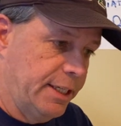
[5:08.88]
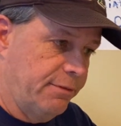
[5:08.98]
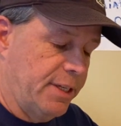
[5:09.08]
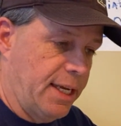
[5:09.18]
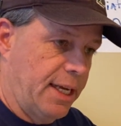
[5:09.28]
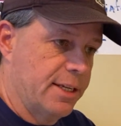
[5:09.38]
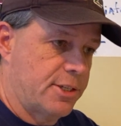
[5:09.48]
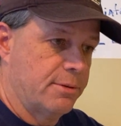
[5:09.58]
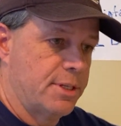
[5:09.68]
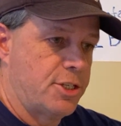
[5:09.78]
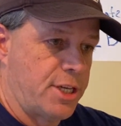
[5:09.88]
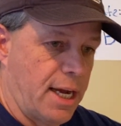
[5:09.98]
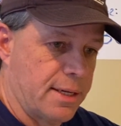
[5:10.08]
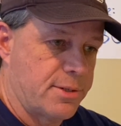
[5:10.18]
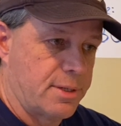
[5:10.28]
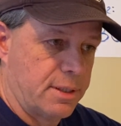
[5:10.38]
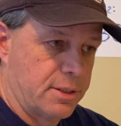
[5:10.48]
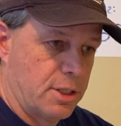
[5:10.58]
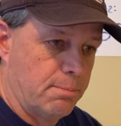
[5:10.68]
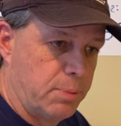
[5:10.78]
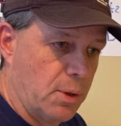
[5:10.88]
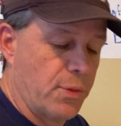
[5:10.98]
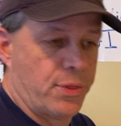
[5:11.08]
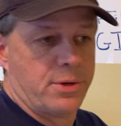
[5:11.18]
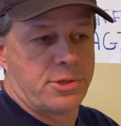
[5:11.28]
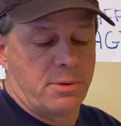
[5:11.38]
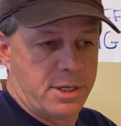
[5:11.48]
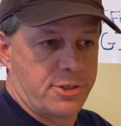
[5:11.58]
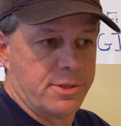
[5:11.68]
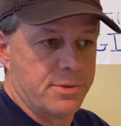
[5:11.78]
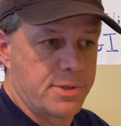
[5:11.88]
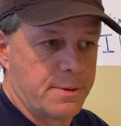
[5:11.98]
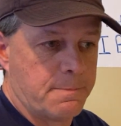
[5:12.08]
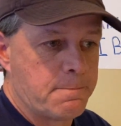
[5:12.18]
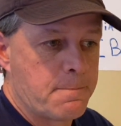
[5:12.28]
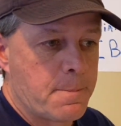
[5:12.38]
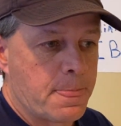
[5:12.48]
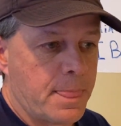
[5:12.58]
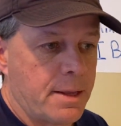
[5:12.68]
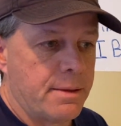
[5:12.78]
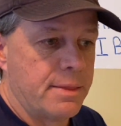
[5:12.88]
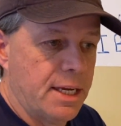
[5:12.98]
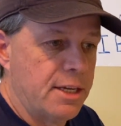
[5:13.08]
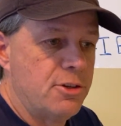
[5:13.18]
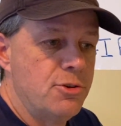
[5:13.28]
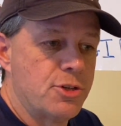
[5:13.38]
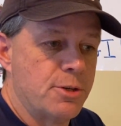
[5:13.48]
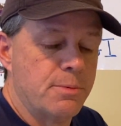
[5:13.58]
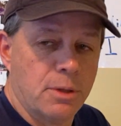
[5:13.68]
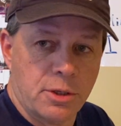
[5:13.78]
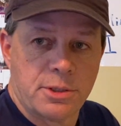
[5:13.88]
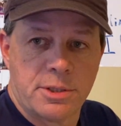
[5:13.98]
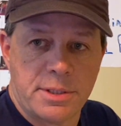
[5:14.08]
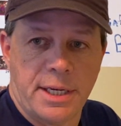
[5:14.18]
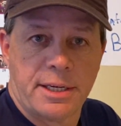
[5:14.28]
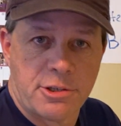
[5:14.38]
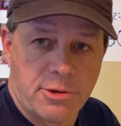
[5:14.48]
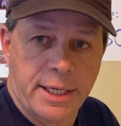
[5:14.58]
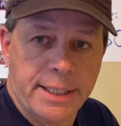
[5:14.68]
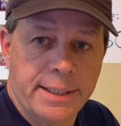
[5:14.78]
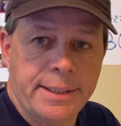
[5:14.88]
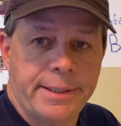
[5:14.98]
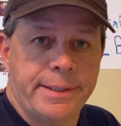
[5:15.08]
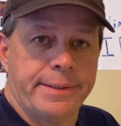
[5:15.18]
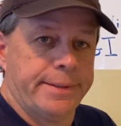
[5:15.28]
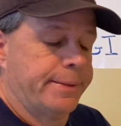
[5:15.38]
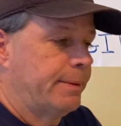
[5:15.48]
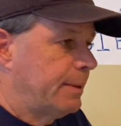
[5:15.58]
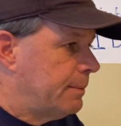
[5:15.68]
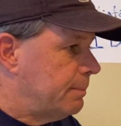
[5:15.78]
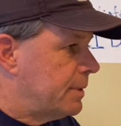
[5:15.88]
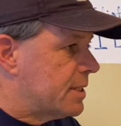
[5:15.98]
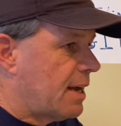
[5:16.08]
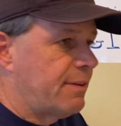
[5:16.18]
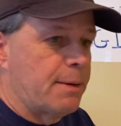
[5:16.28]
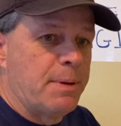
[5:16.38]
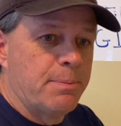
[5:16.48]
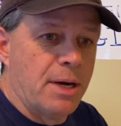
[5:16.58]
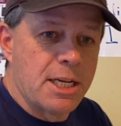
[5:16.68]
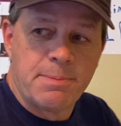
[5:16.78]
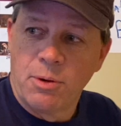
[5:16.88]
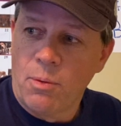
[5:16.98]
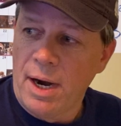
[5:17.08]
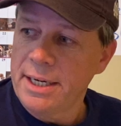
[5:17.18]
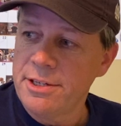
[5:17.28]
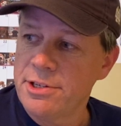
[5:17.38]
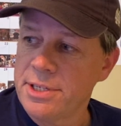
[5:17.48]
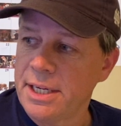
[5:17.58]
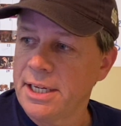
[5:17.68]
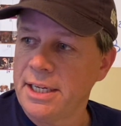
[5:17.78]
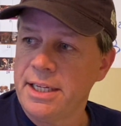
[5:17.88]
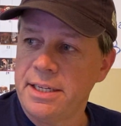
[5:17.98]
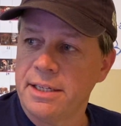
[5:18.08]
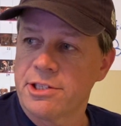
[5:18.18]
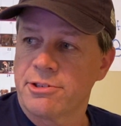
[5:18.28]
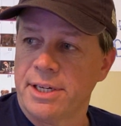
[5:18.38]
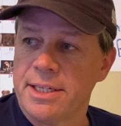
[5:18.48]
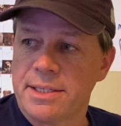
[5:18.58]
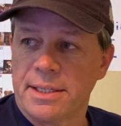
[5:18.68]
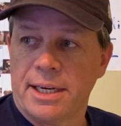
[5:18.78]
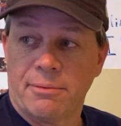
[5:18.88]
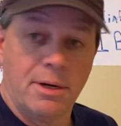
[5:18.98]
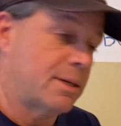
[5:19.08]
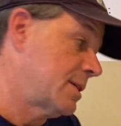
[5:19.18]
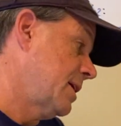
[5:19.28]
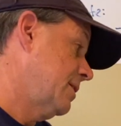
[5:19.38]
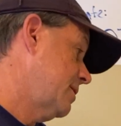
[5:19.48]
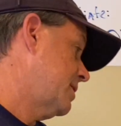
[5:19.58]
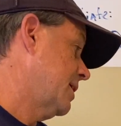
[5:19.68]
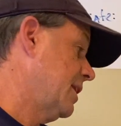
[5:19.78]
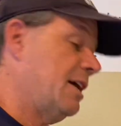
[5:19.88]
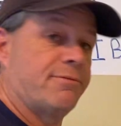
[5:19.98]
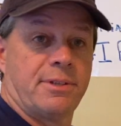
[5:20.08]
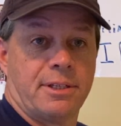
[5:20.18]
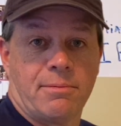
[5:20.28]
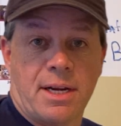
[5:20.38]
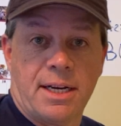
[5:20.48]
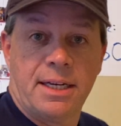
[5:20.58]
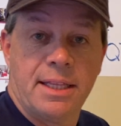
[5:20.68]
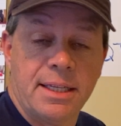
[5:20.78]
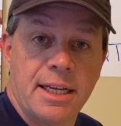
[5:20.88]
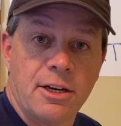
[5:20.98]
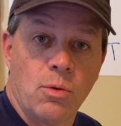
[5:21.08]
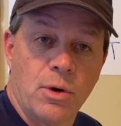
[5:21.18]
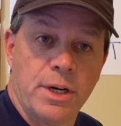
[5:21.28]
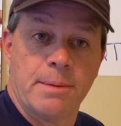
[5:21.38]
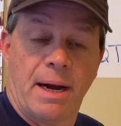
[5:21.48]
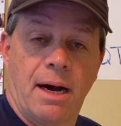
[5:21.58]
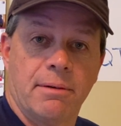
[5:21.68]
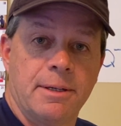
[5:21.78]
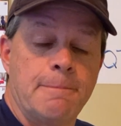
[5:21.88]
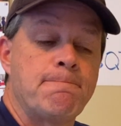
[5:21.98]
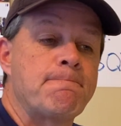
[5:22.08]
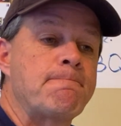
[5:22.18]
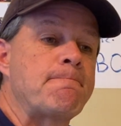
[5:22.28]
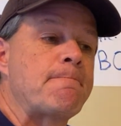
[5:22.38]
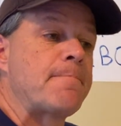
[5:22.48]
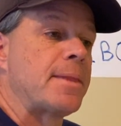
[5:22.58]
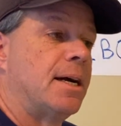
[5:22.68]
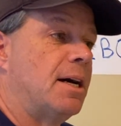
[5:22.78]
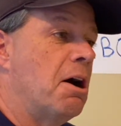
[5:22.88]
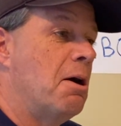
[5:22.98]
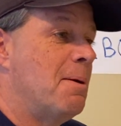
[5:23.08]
if the answer is yes to both those questions, then you should look to take a trade. Because I've had people ask me, well, why didn't you take any ES trades today? Well, because I looked to the left and there wasn't anything there to worry about. Uh,